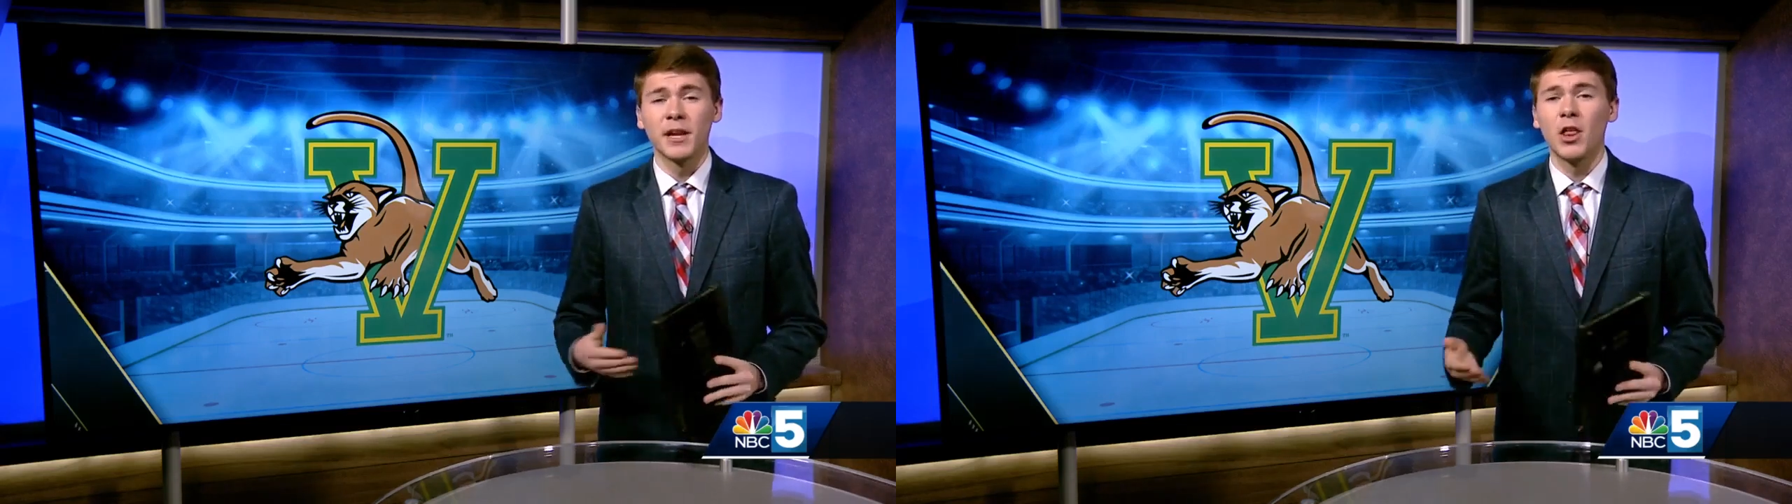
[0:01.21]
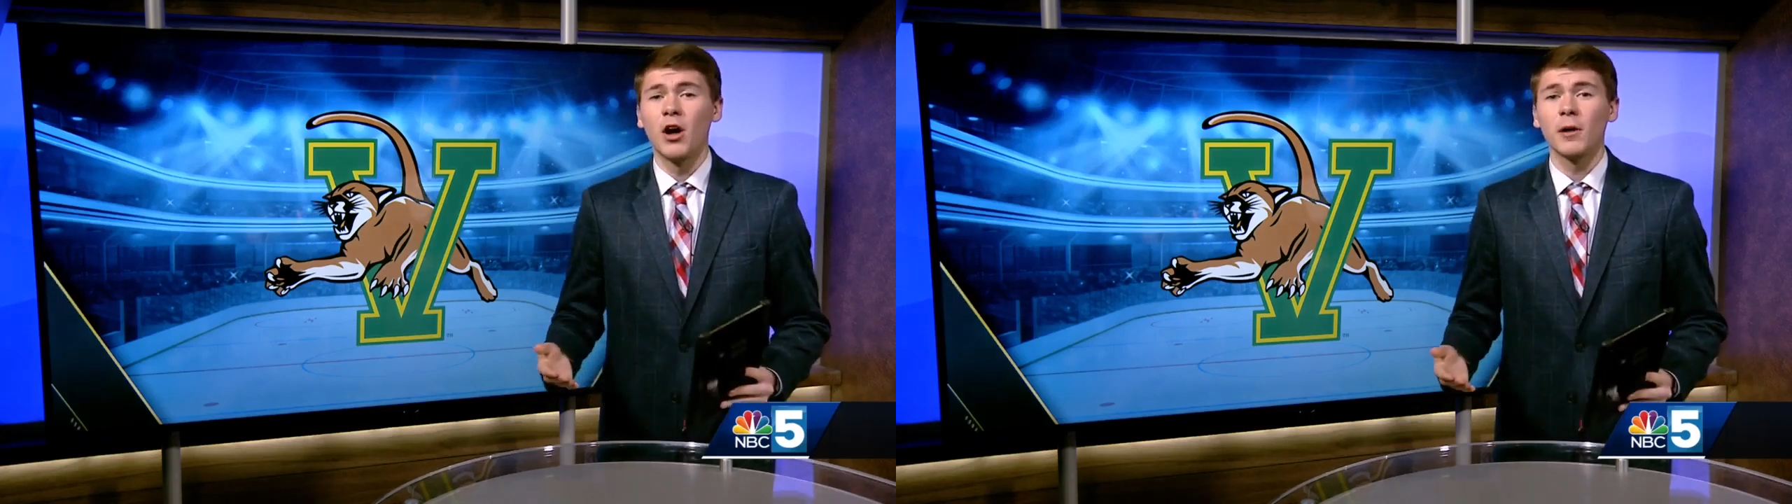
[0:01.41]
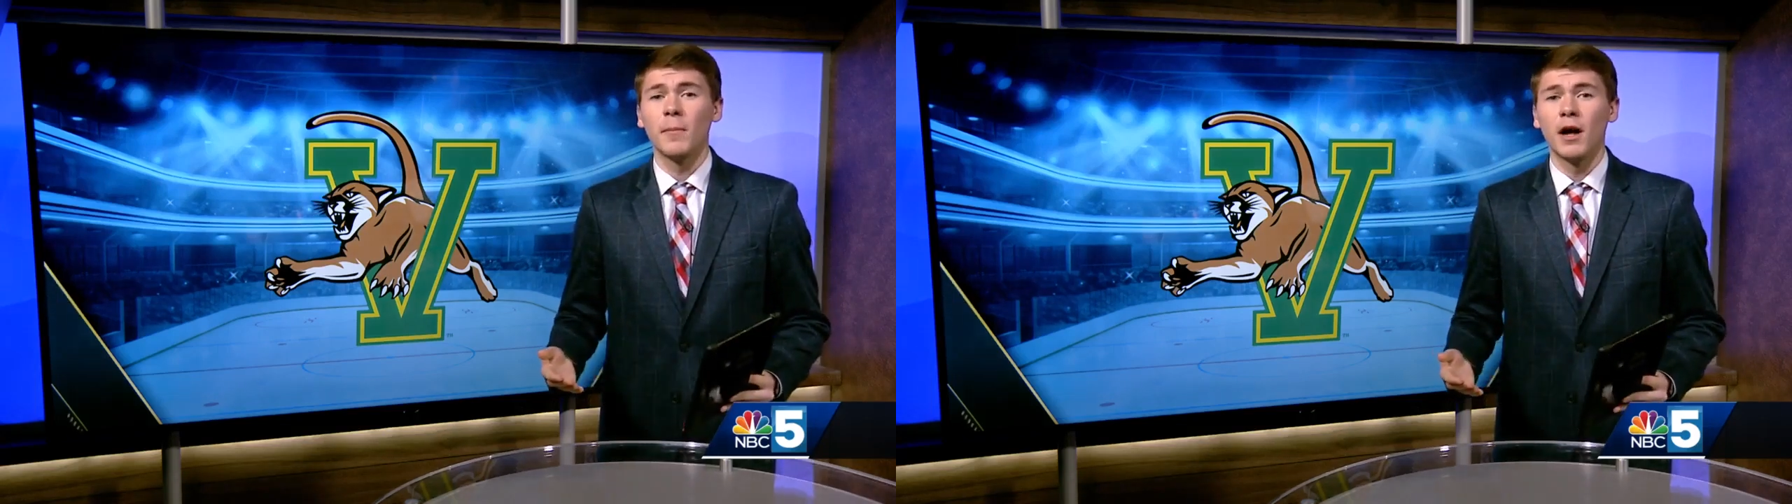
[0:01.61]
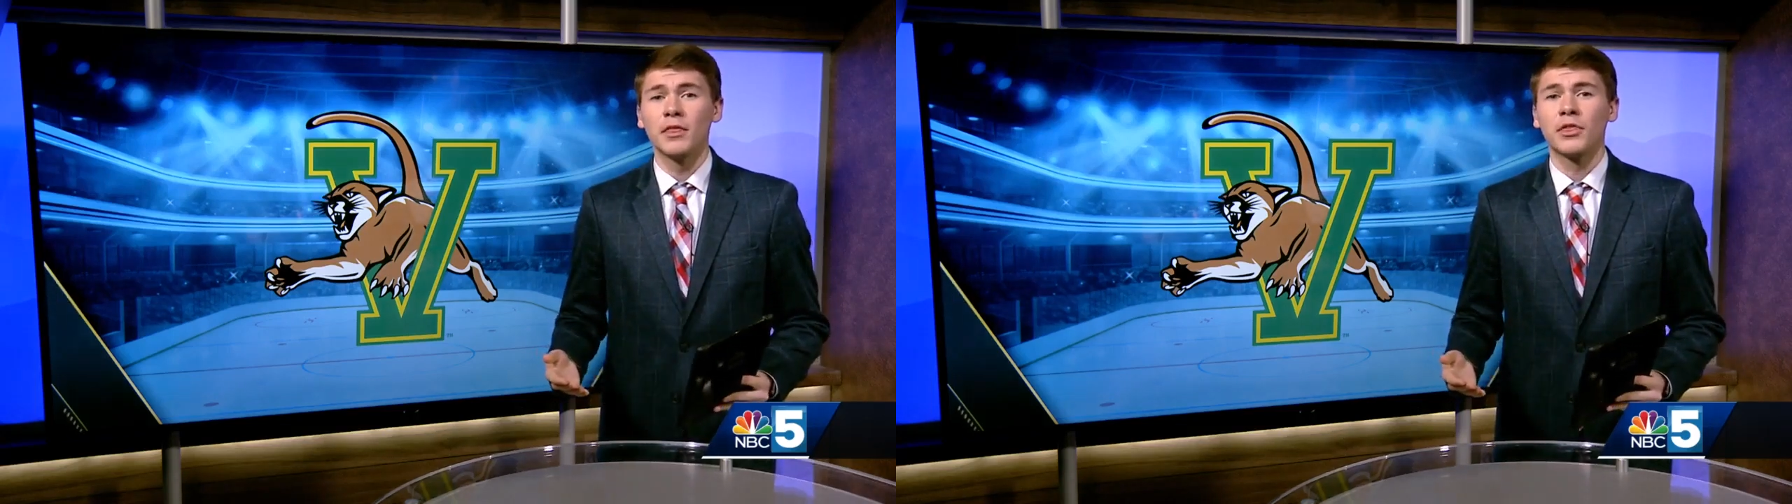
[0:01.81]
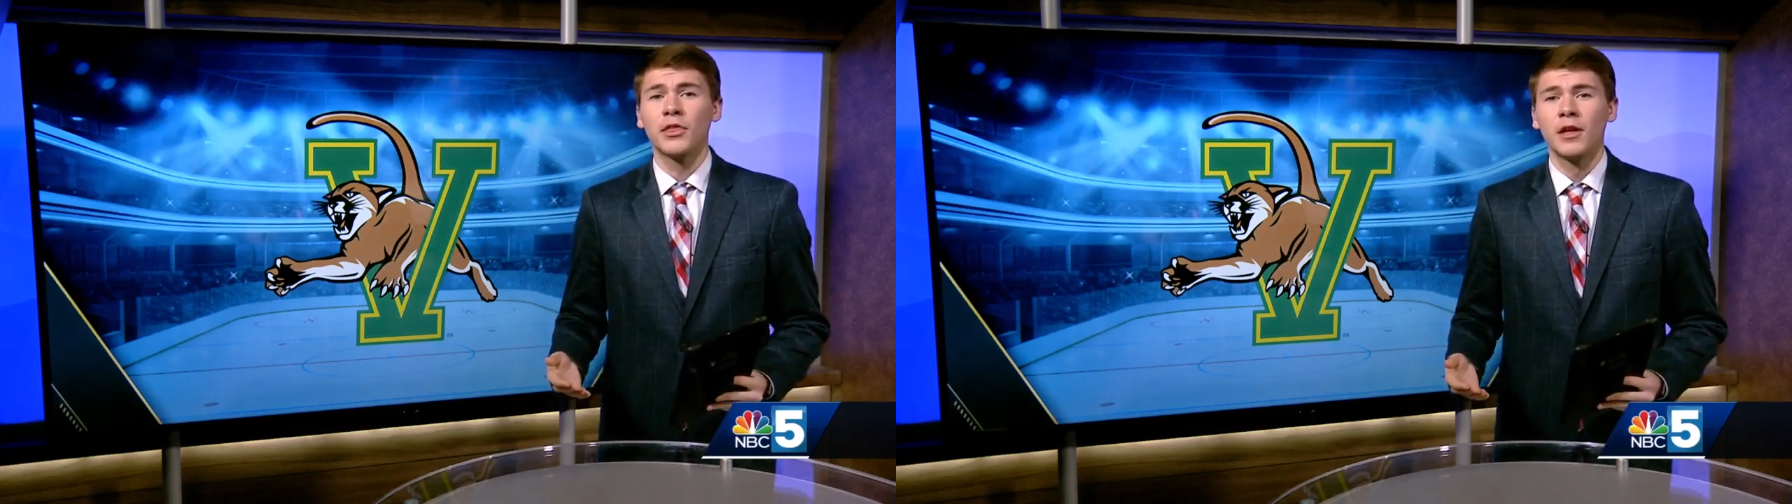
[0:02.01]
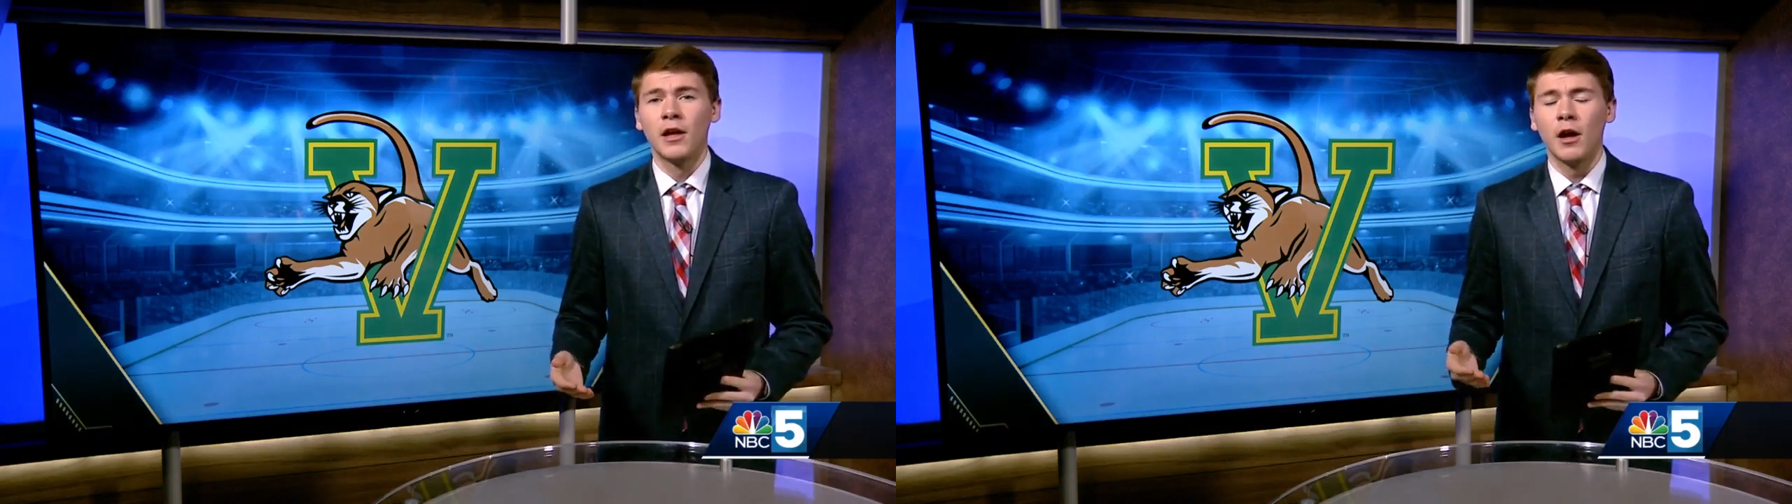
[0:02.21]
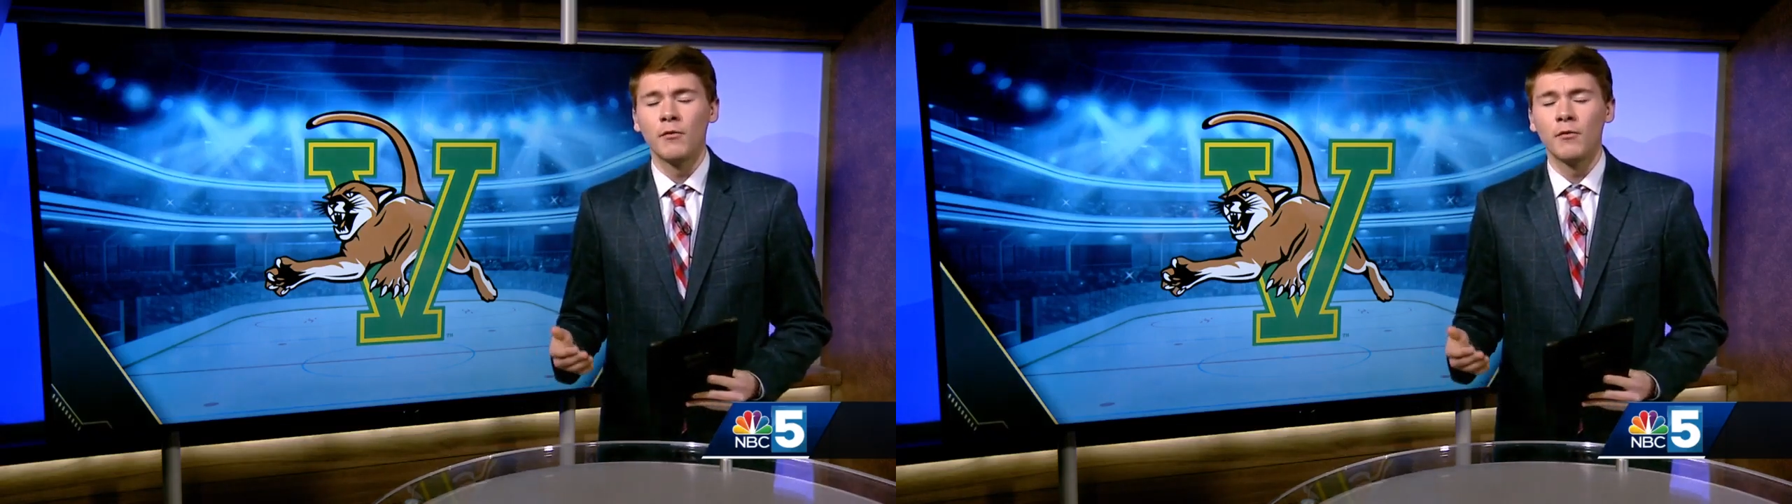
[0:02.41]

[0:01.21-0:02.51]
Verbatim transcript: been a long month